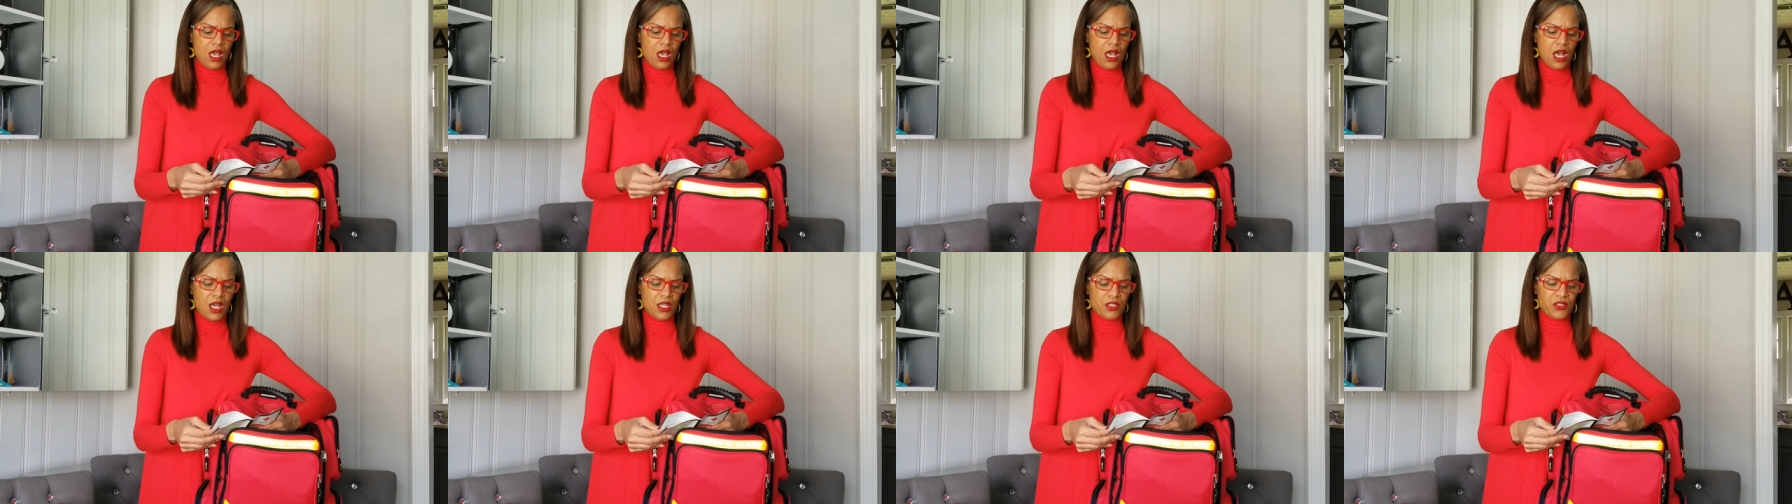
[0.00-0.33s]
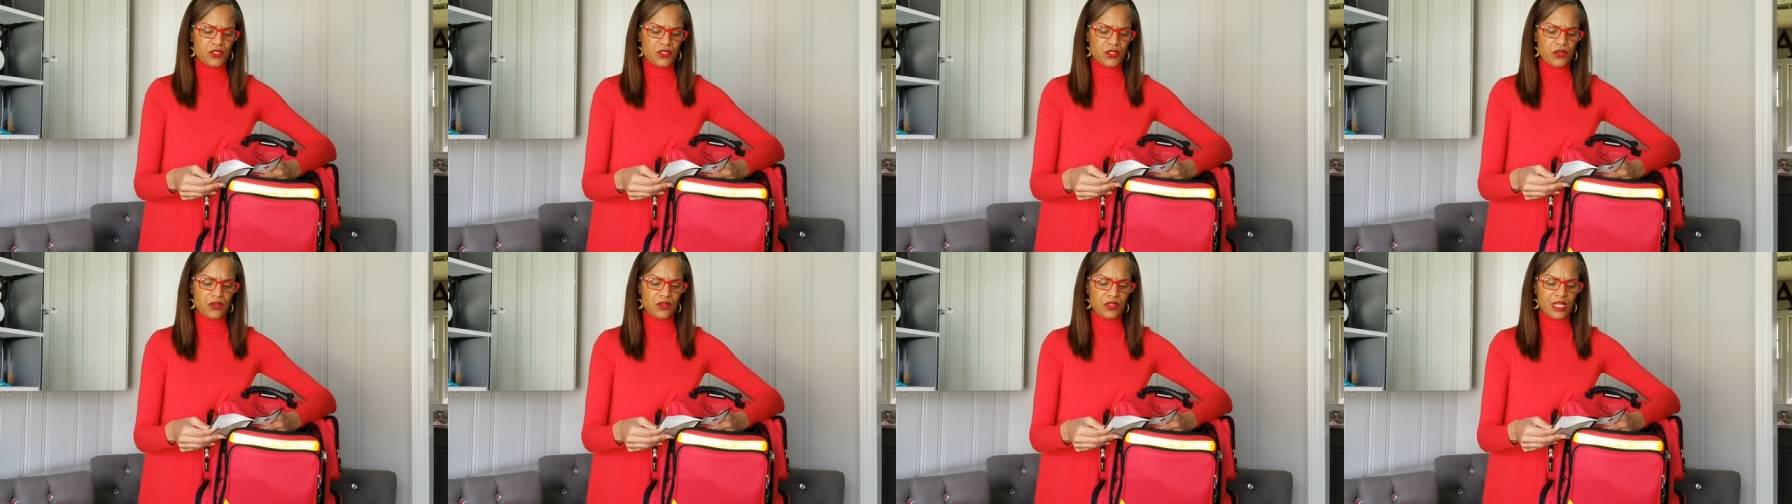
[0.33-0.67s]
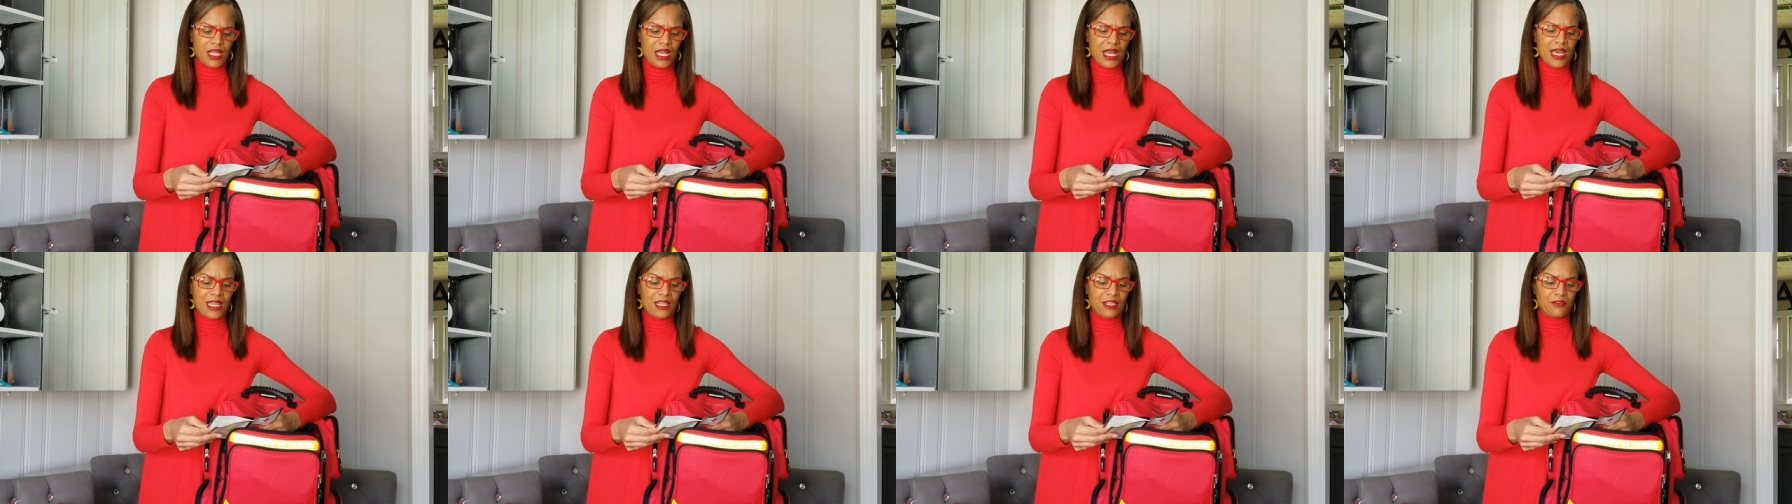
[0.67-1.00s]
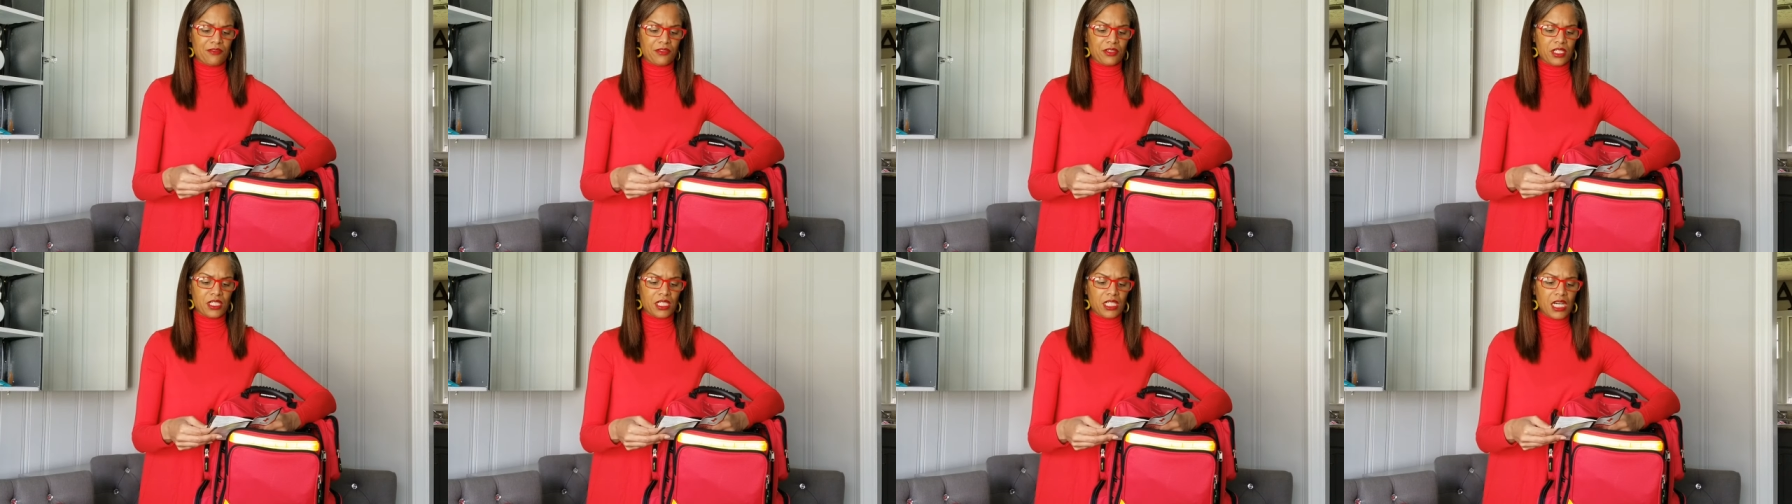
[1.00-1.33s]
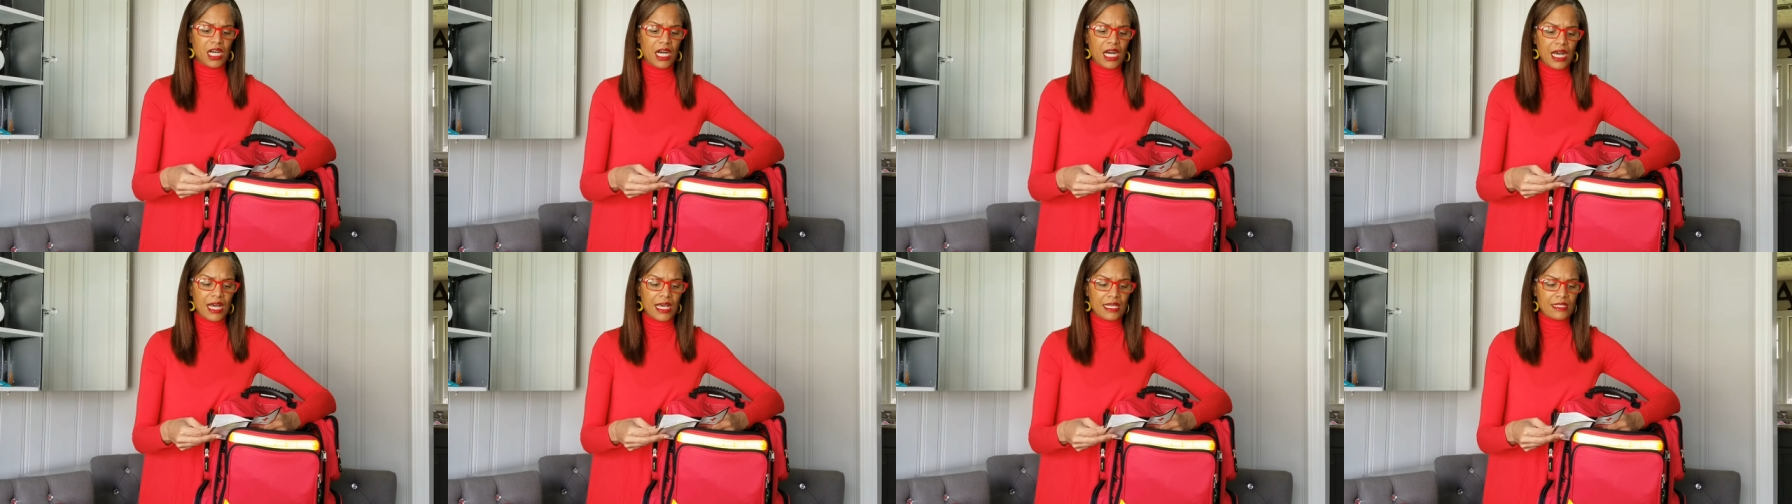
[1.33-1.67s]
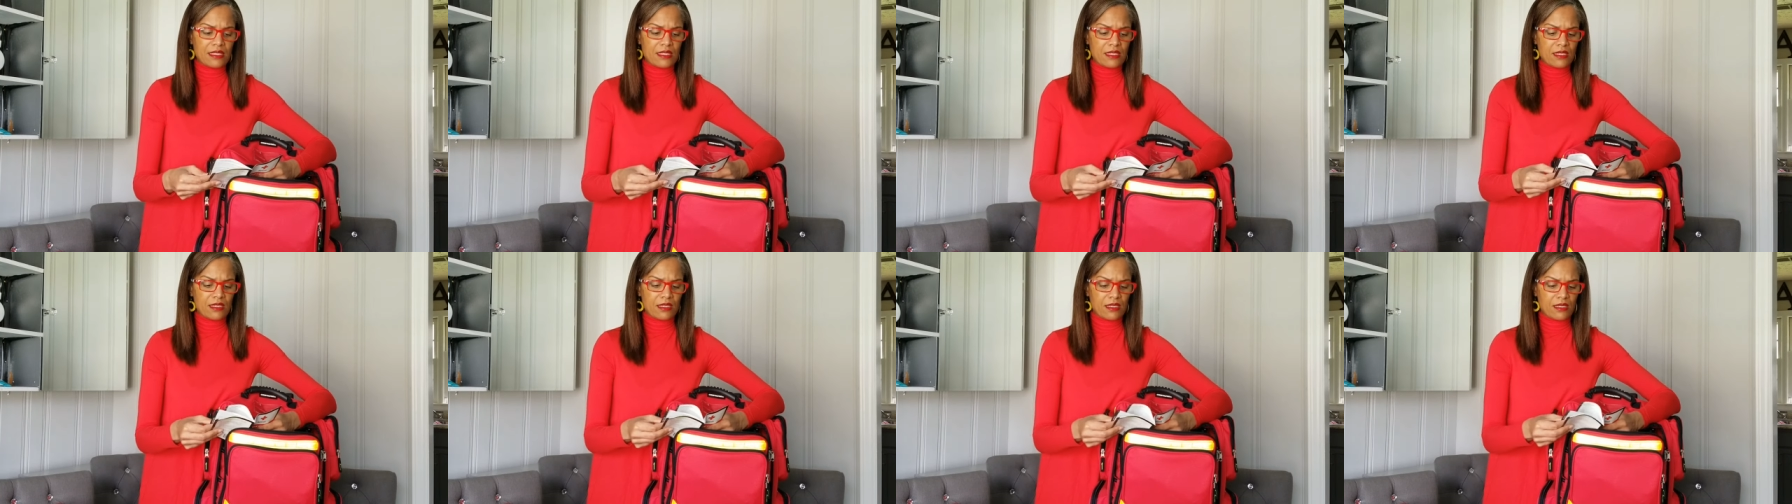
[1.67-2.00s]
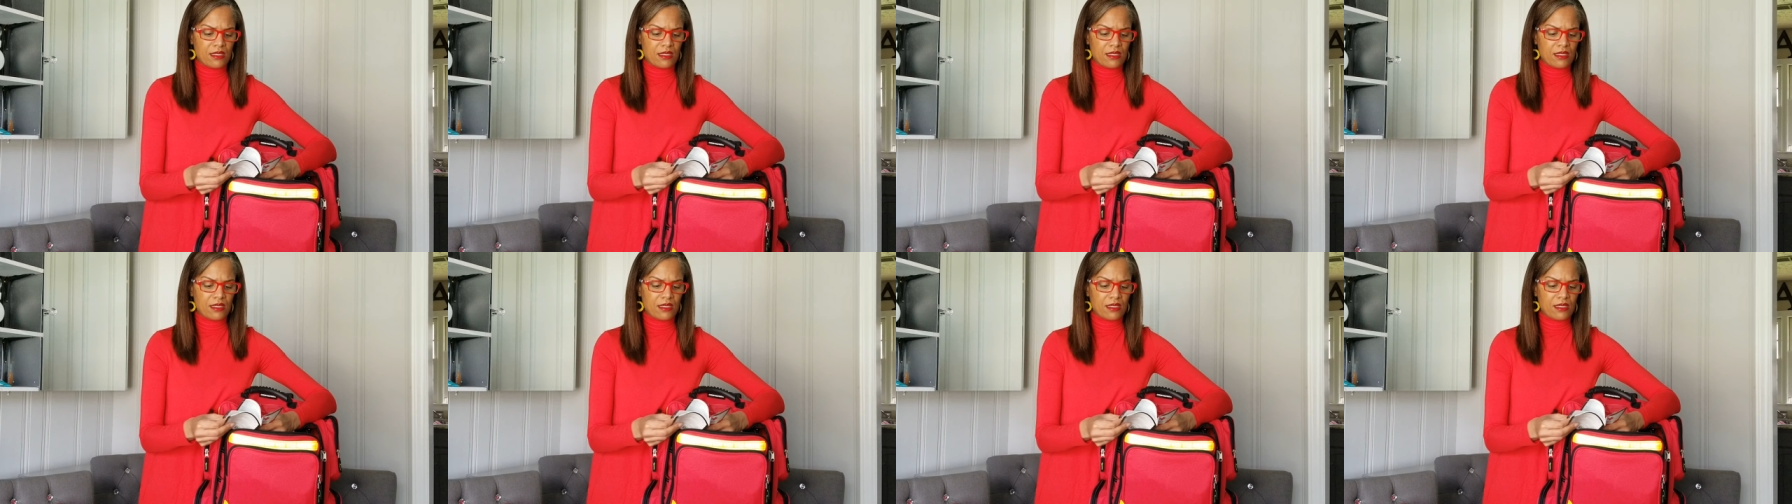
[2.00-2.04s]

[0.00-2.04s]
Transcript: a certain kind of cut.